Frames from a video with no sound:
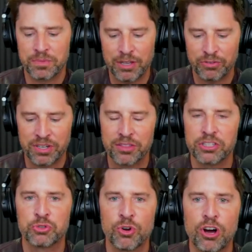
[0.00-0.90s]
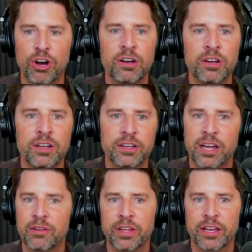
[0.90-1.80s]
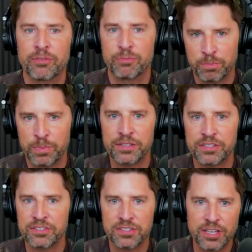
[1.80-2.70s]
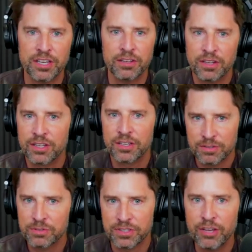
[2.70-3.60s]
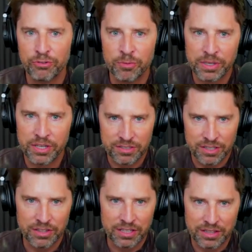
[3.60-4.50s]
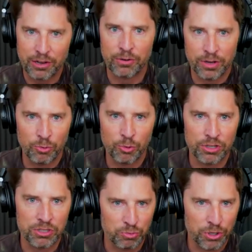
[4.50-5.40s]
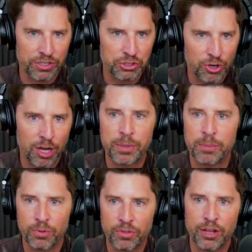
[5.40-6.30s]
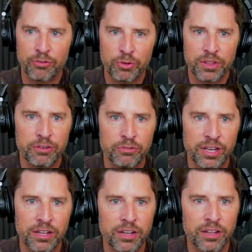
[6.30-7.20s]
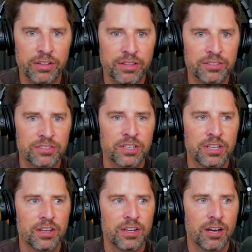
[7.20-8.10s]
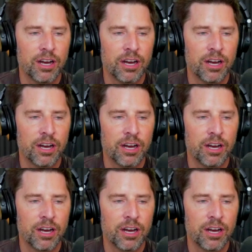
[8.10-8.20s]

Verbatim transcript: definitely not the draw kind of like a btc is different because i think their awards really draw people there for the event i think that's sure.